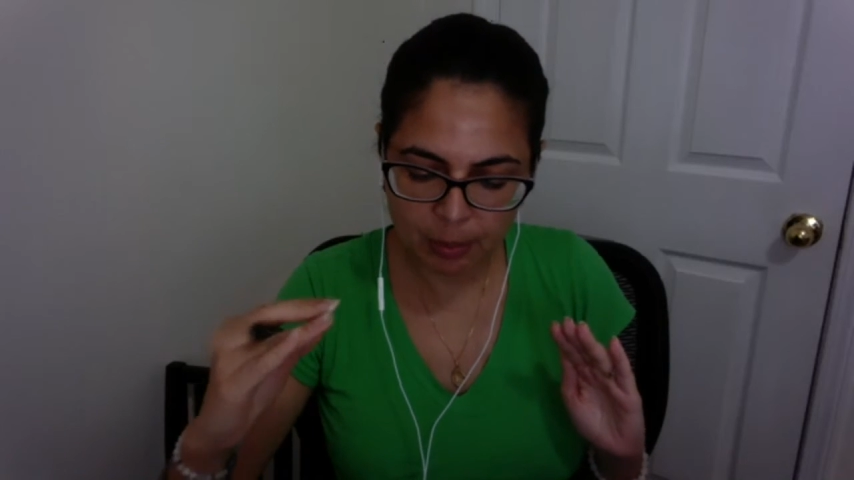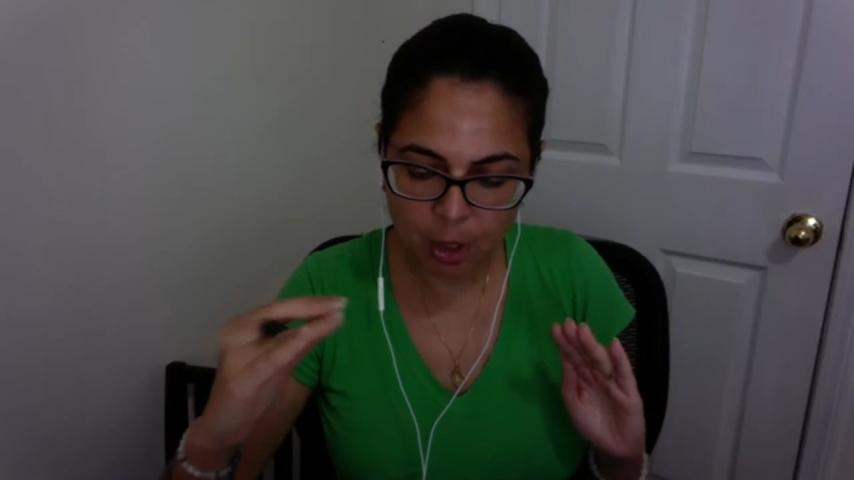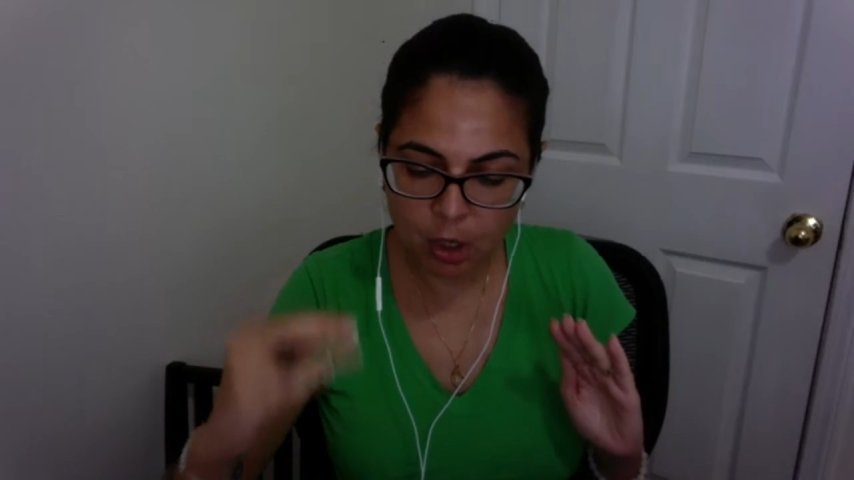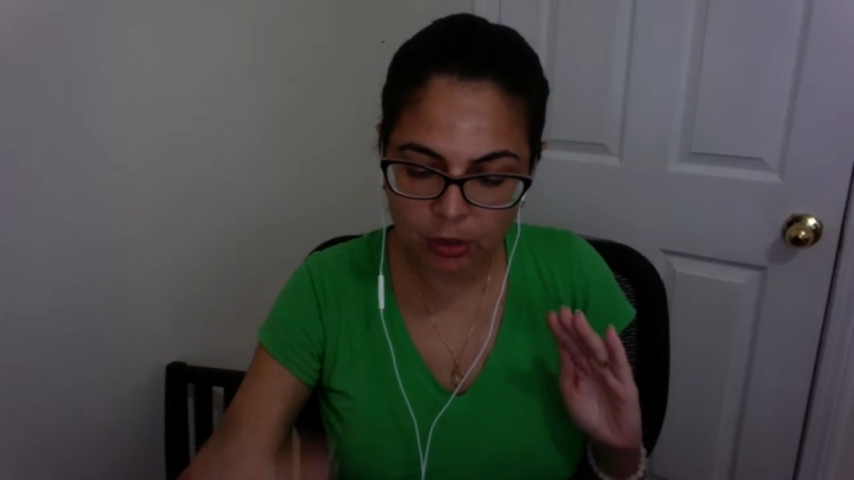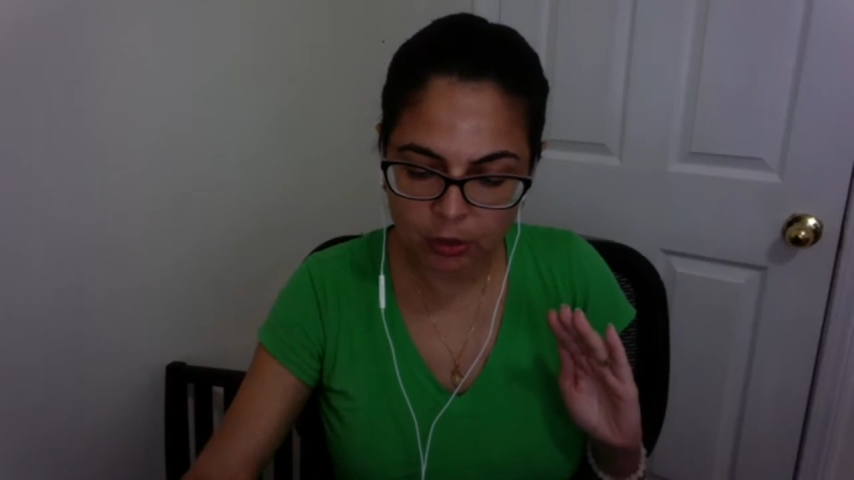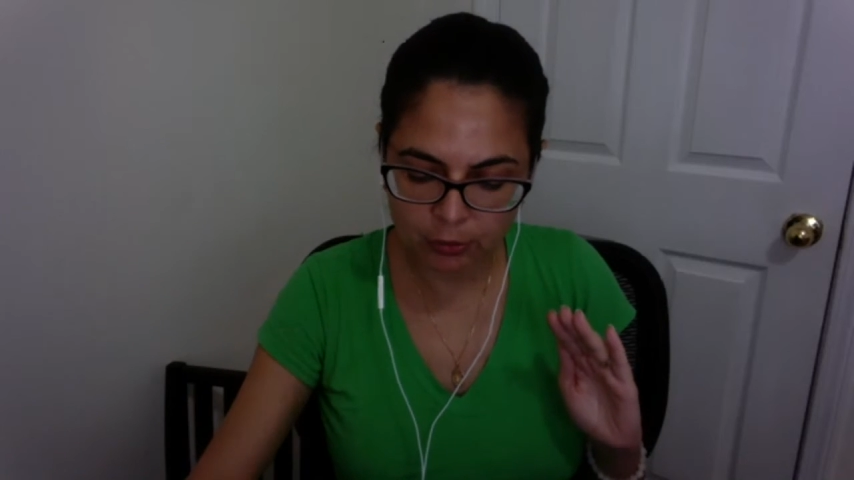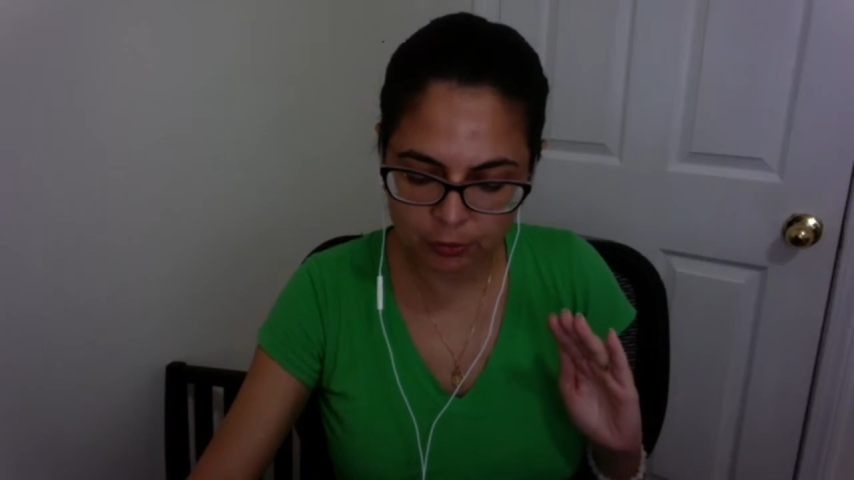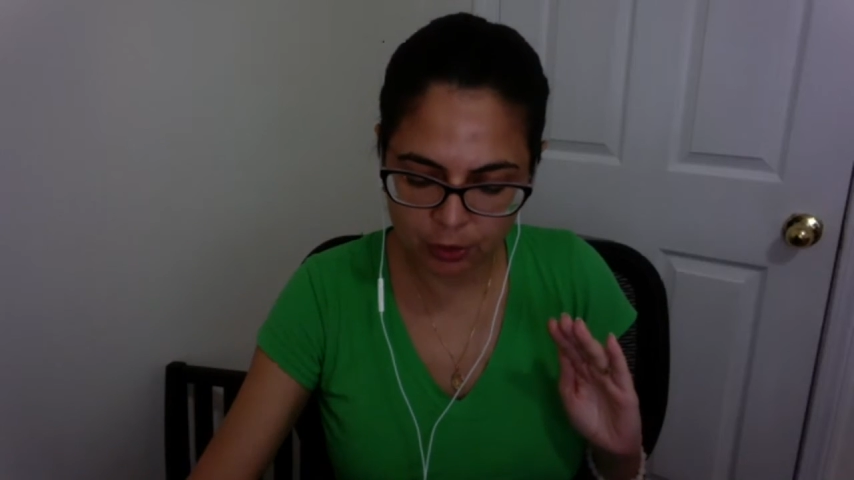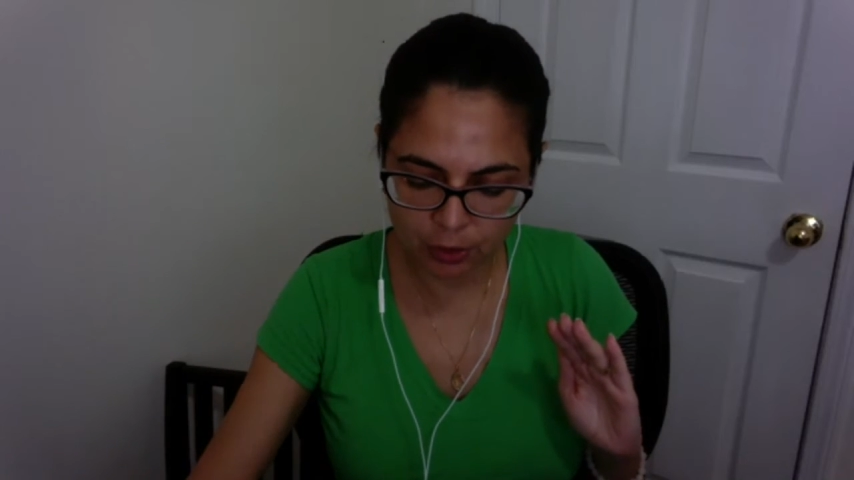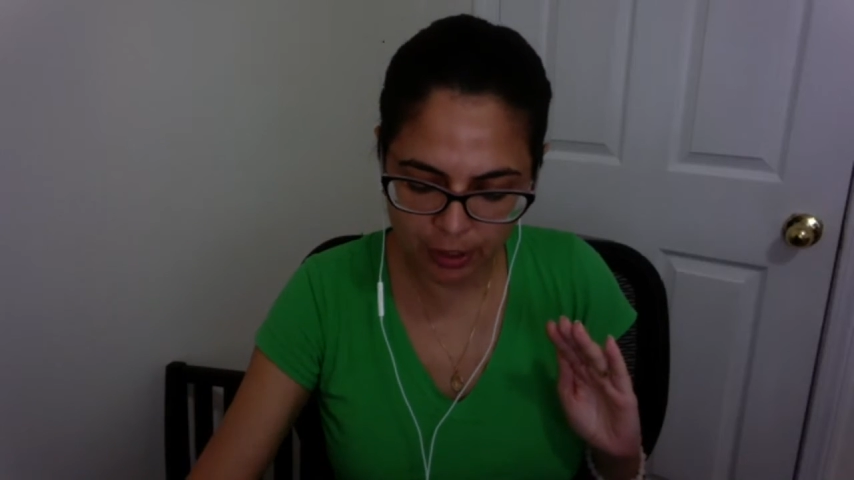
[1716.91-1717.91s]
part of
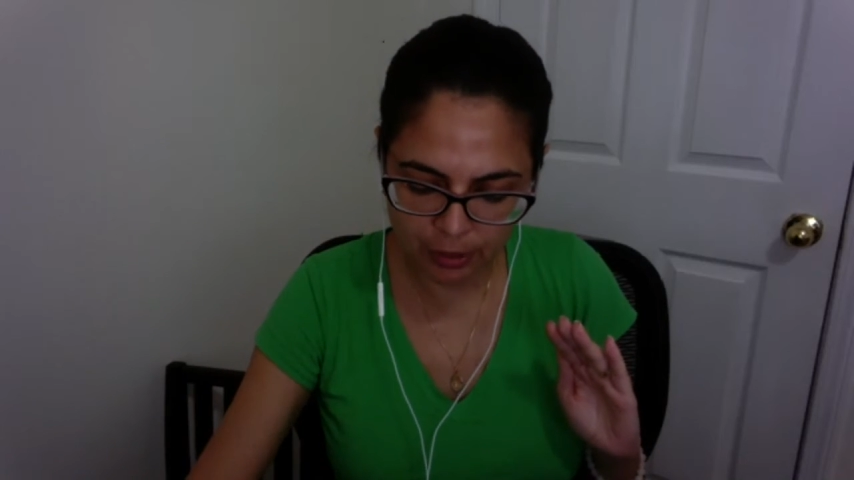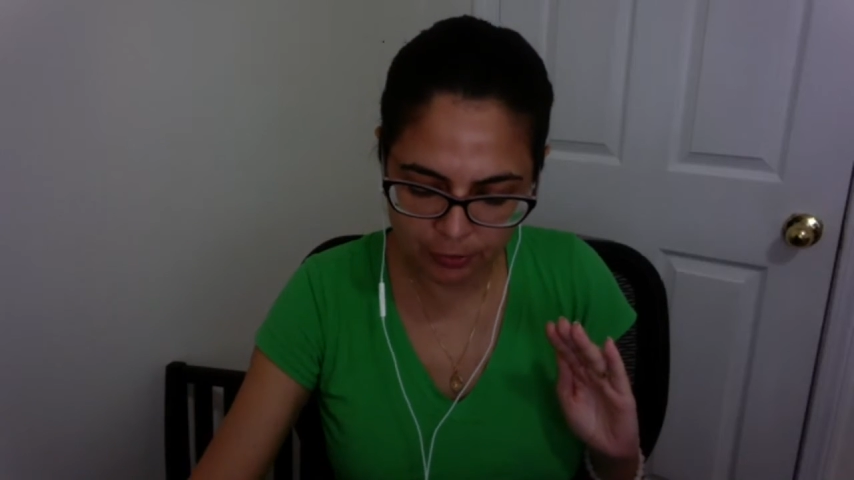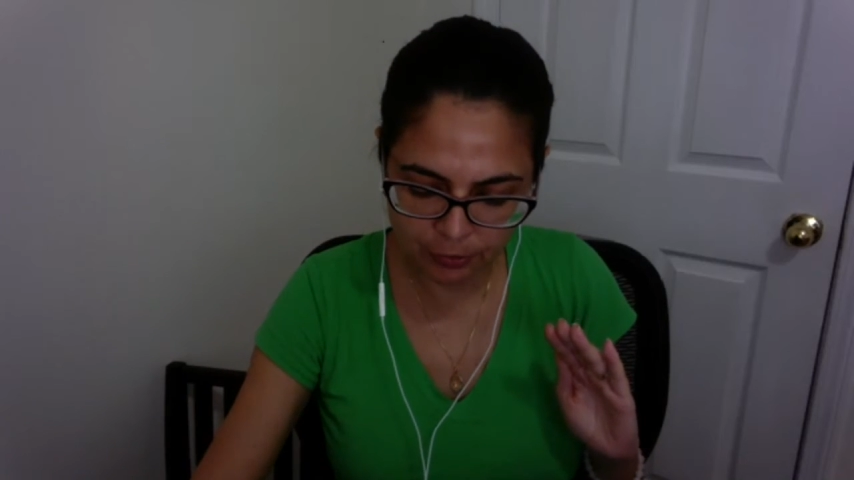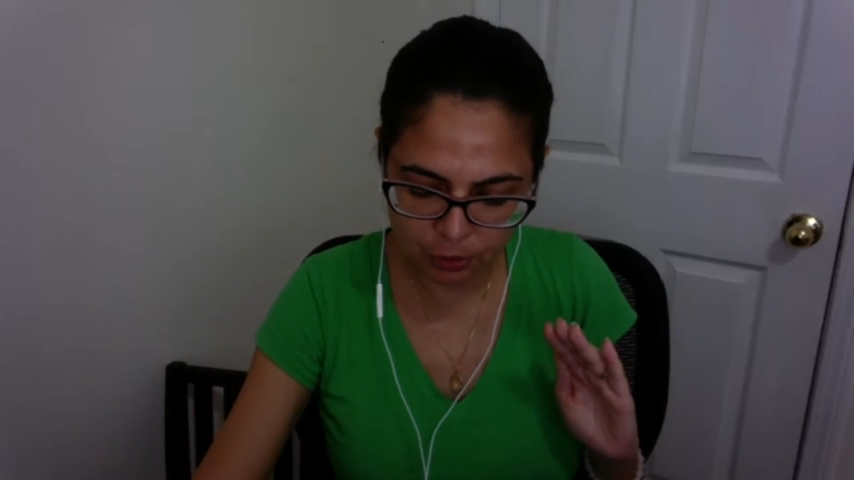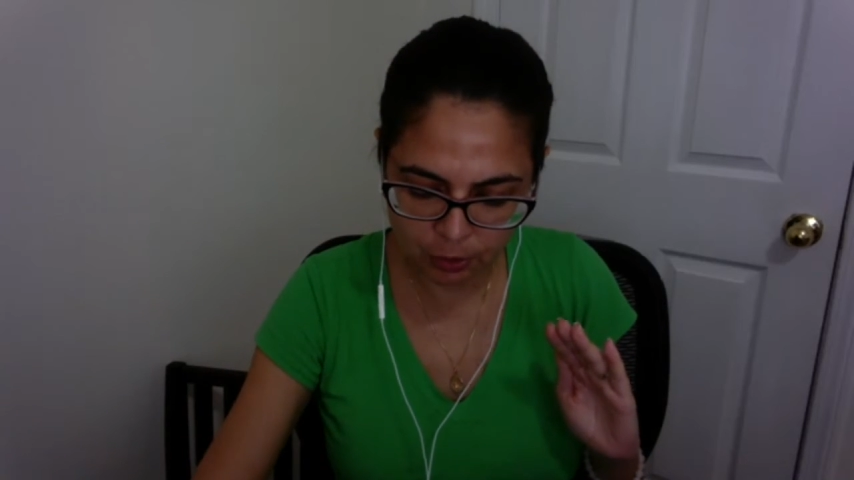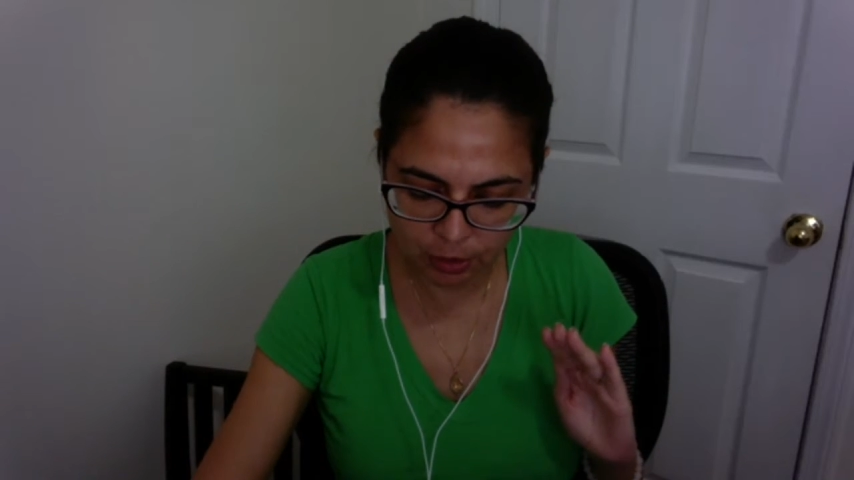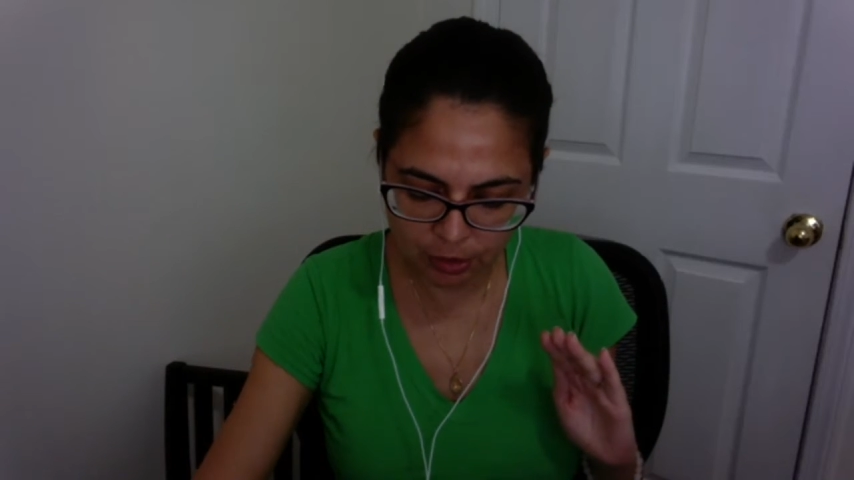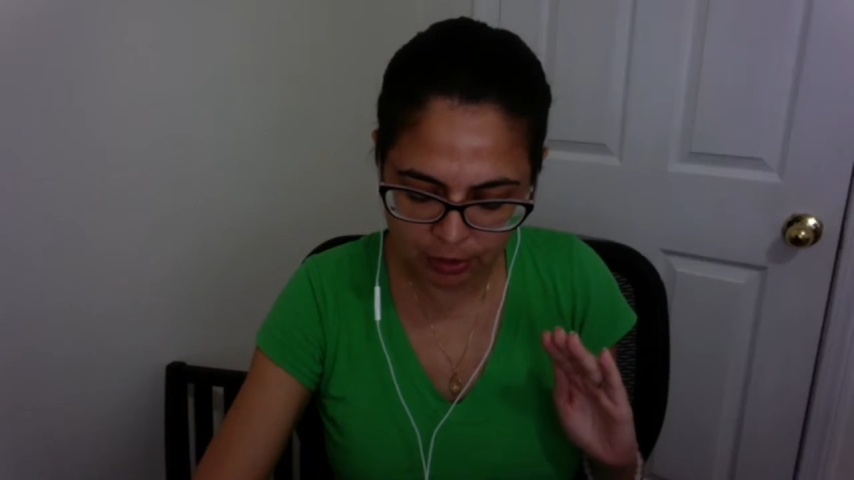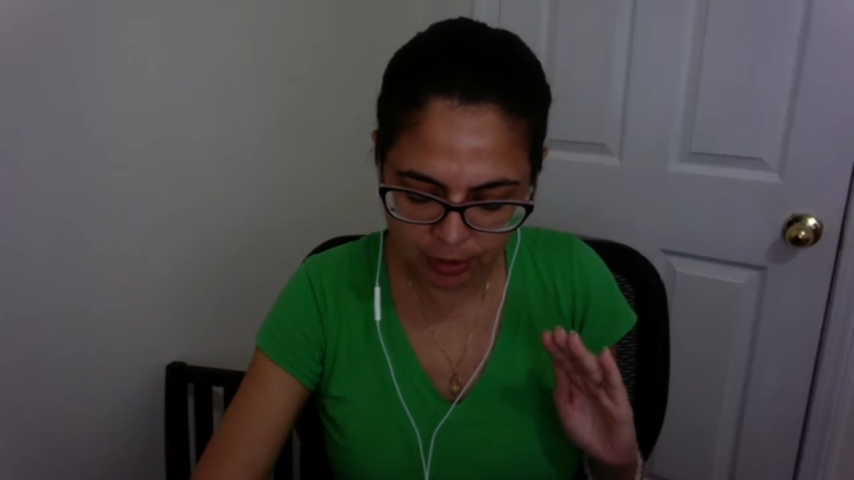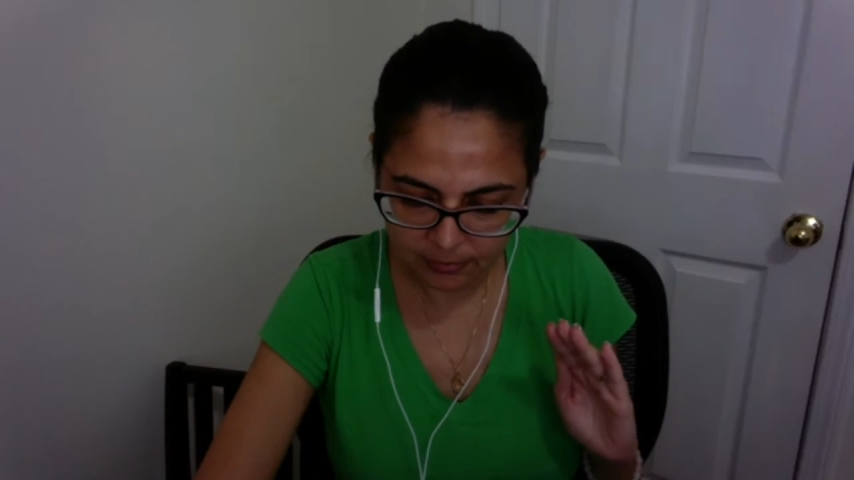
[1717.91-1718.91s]
your life. You are
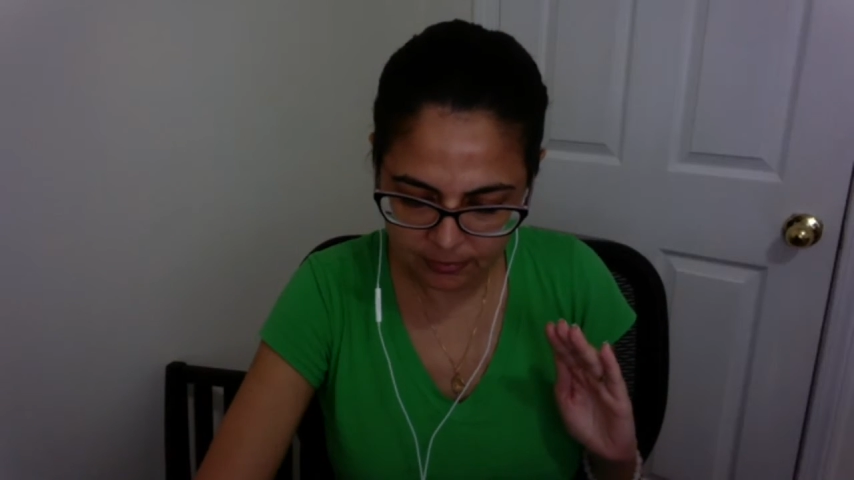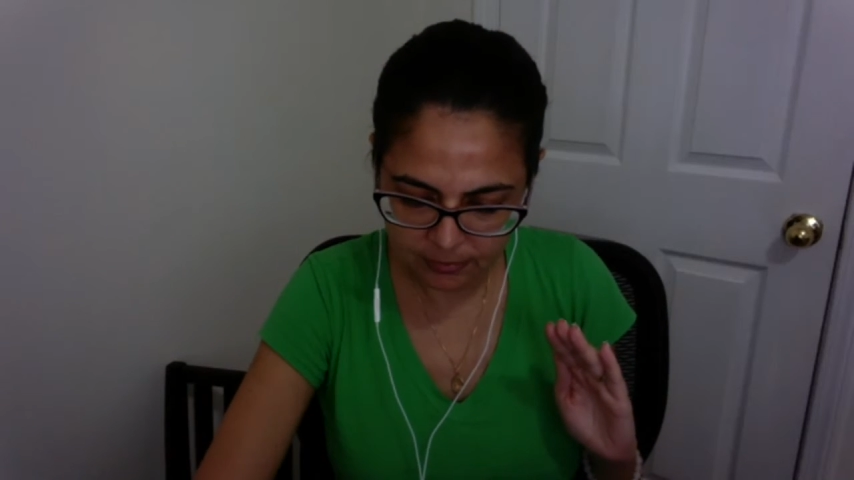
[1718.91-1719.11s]
there now.